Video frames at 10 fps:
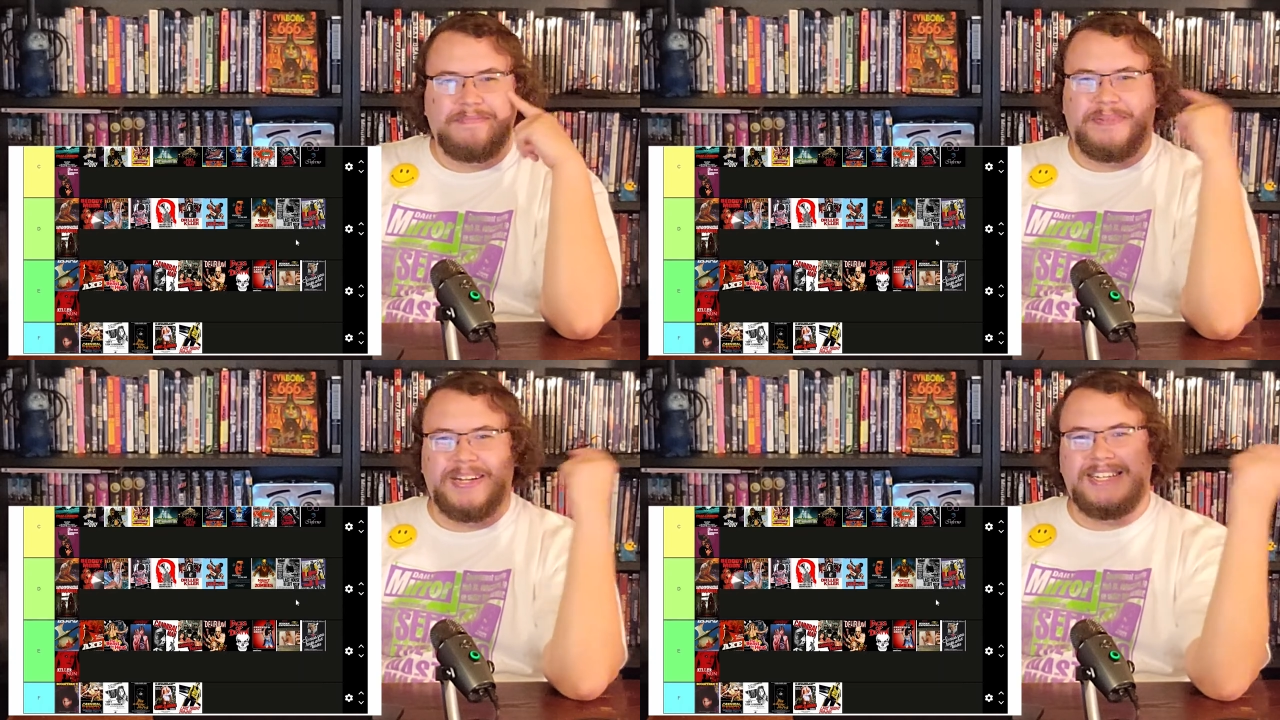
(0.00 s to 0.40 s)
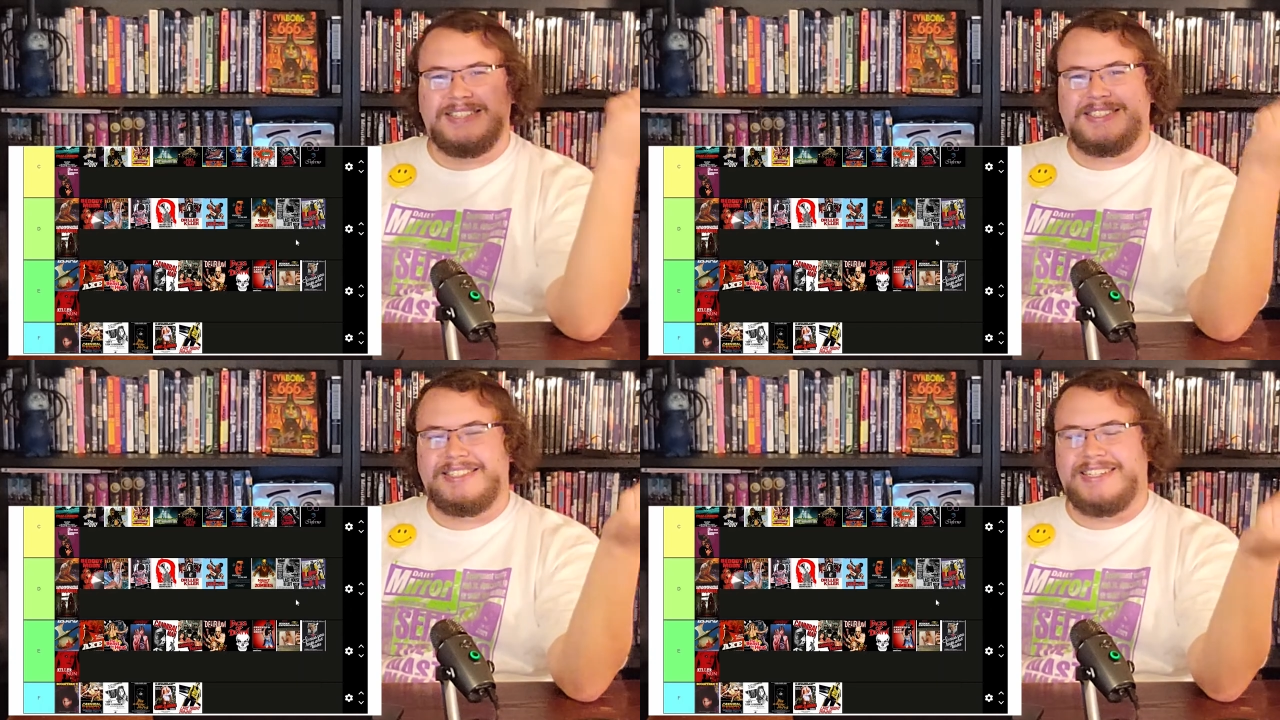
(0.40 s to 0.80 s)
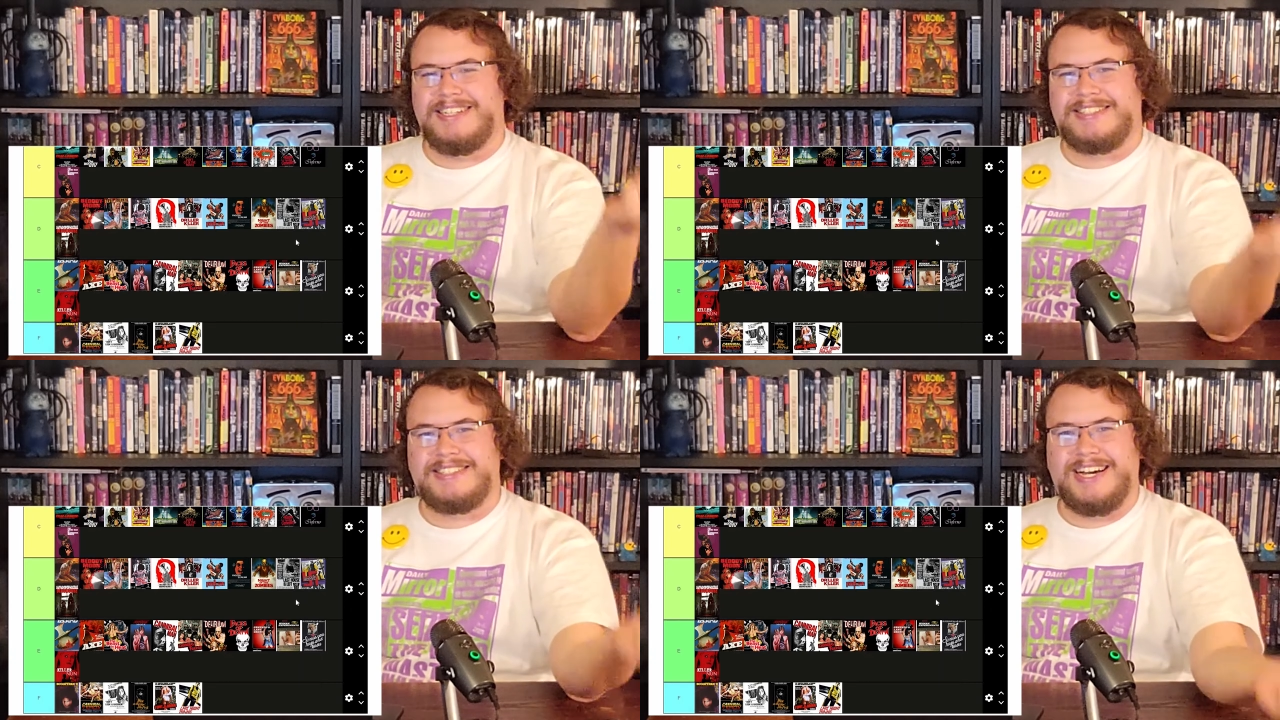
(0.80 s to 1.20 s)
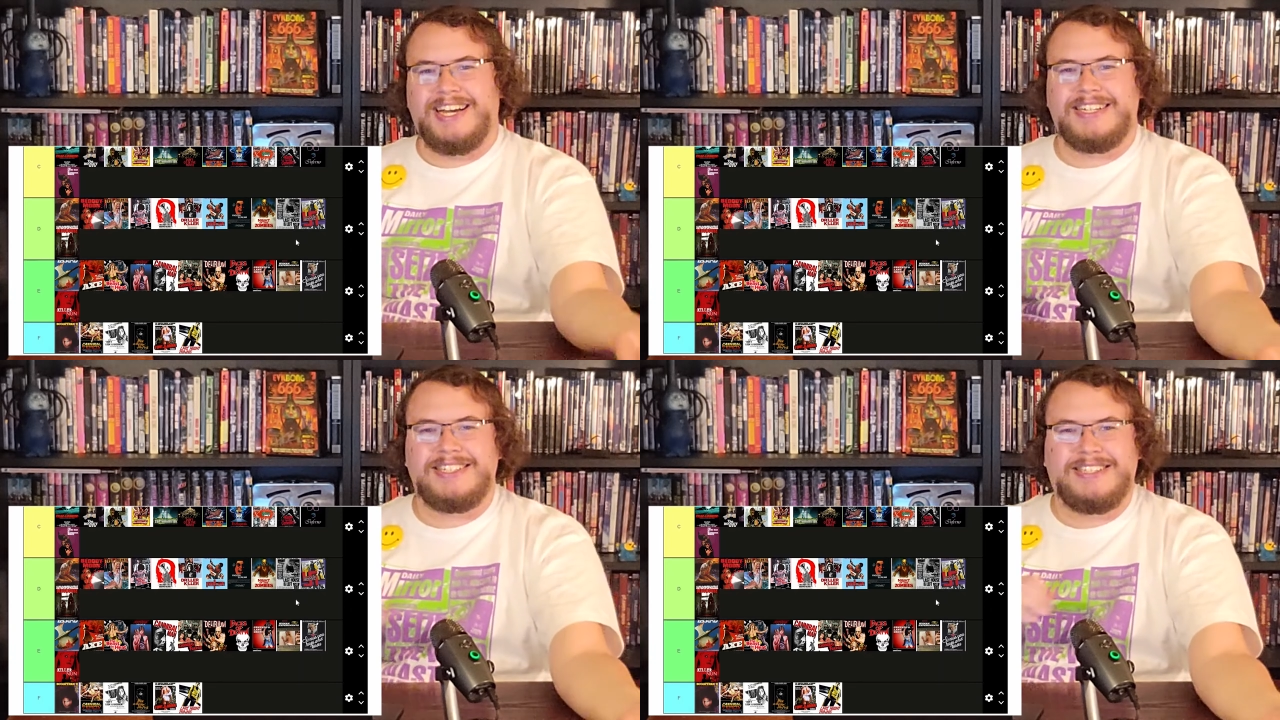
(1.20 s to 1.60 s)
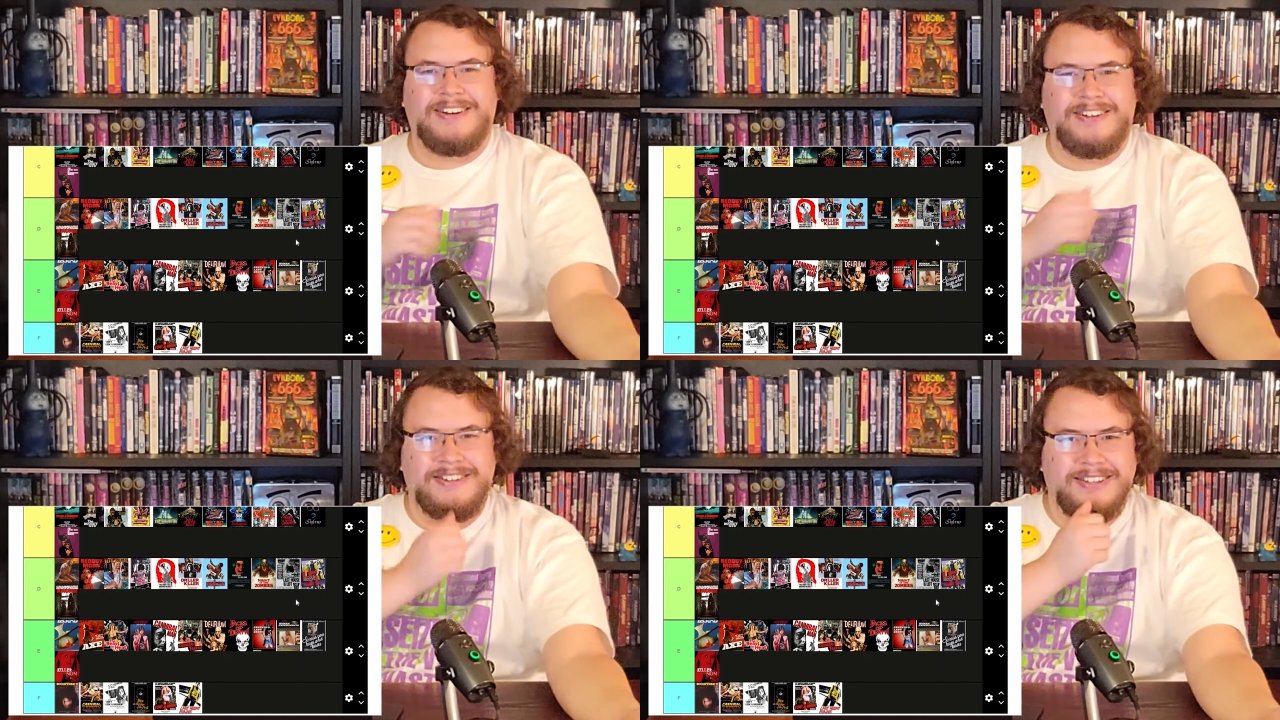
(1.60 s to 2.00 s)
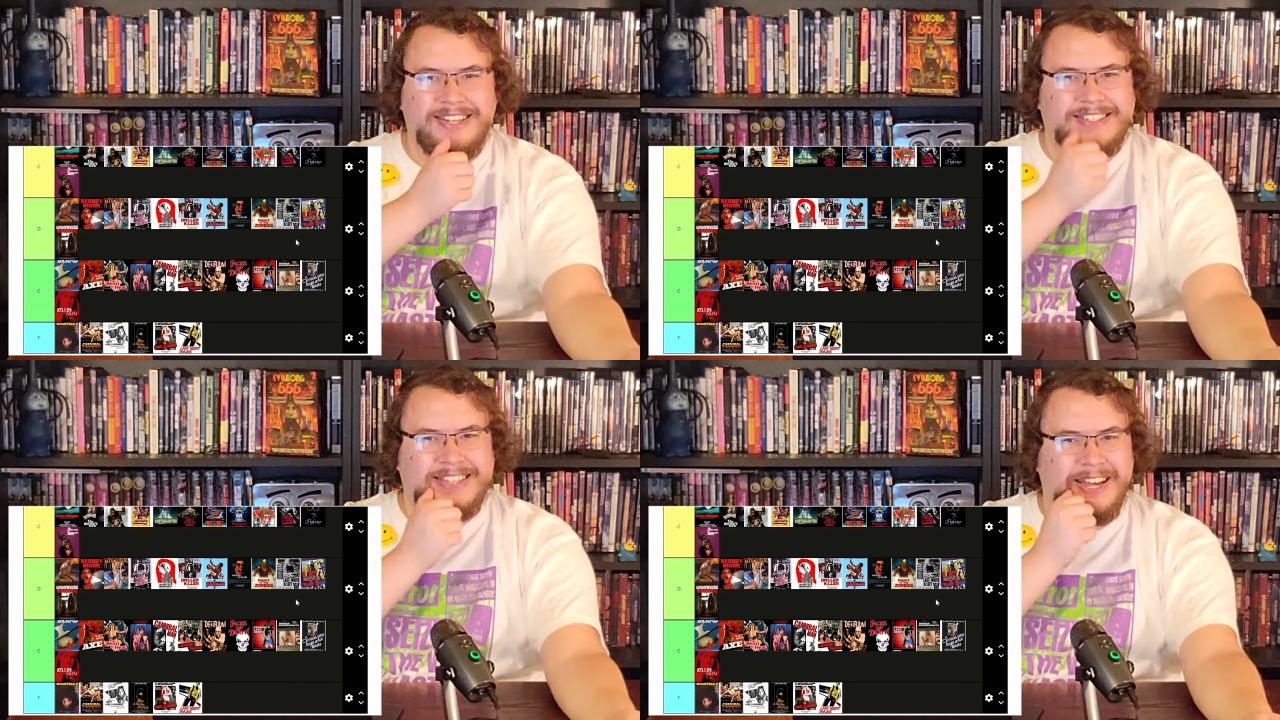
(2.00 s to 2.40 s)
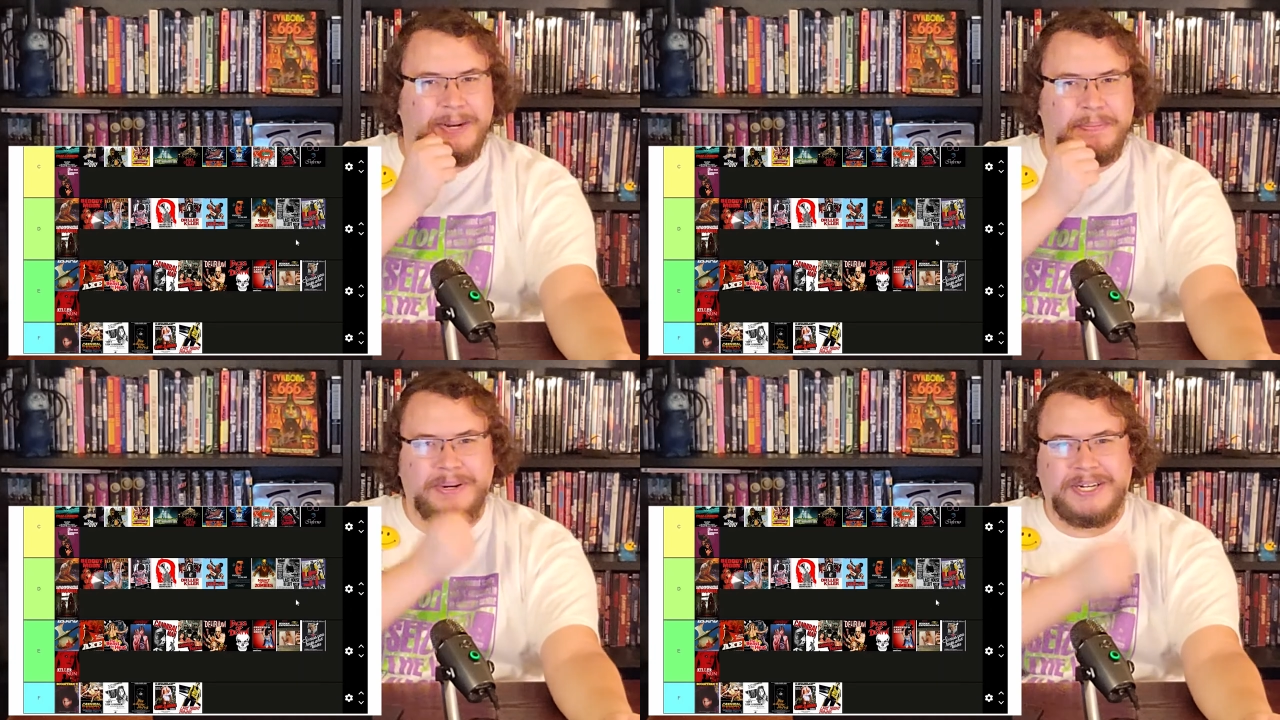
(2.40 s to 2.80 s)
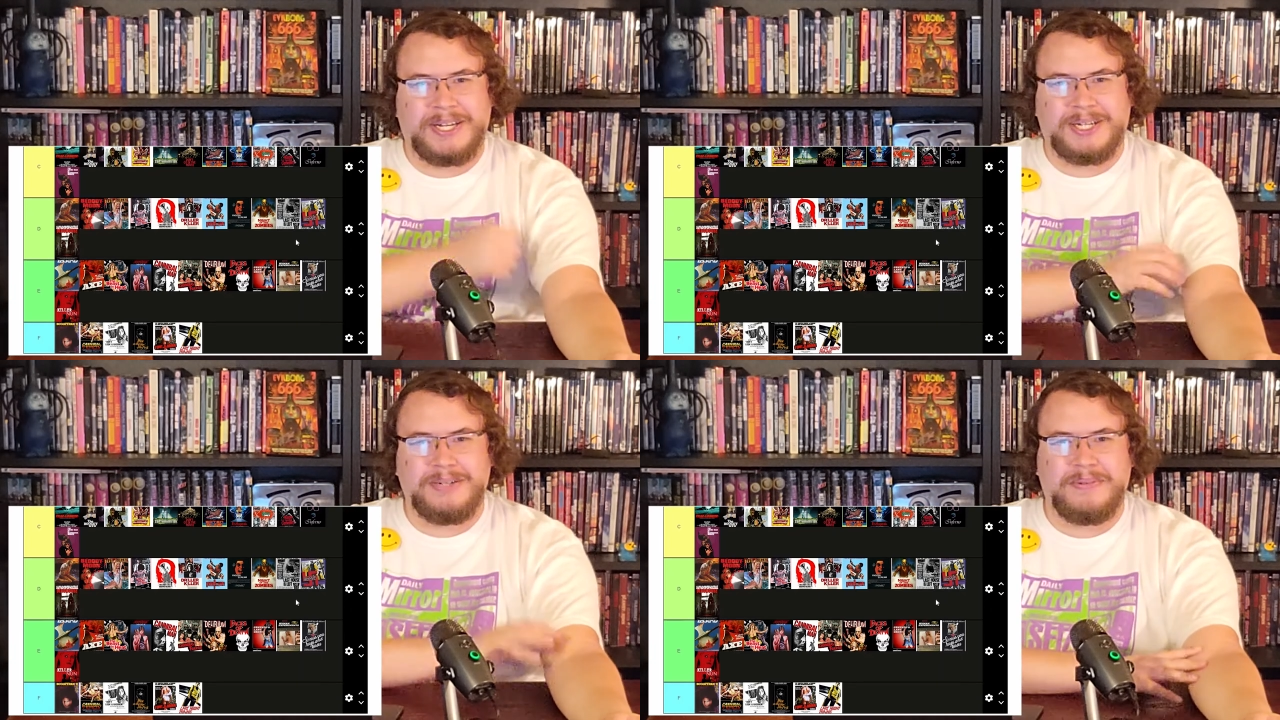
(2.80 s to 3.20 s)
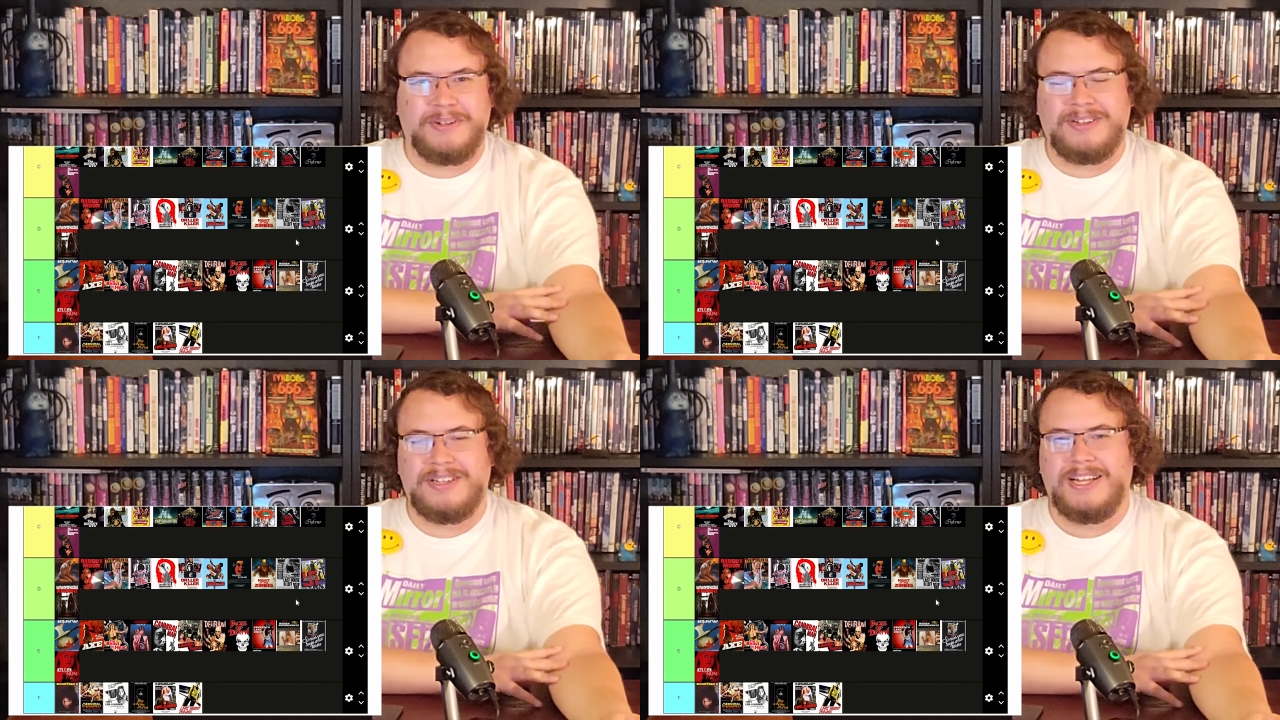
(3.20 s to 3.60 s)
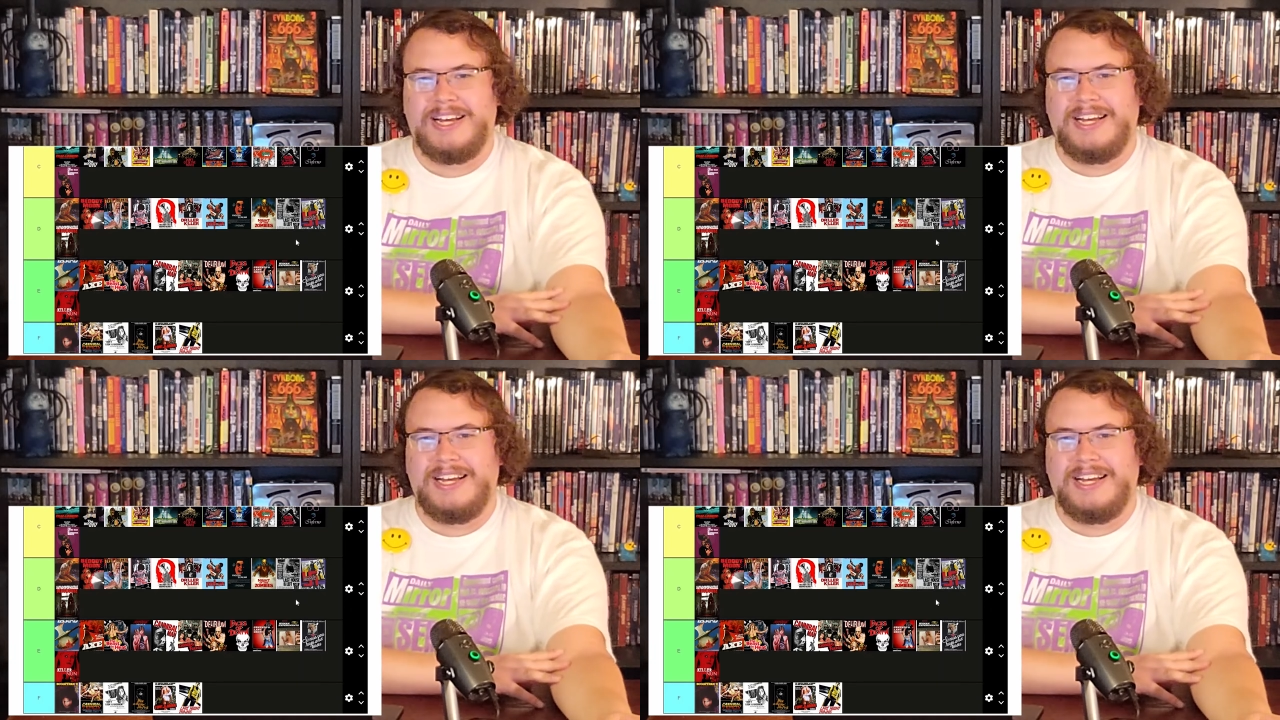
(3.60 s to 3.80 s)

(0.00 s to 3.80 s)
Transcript: but it's it's kind of dull it's kind of predictable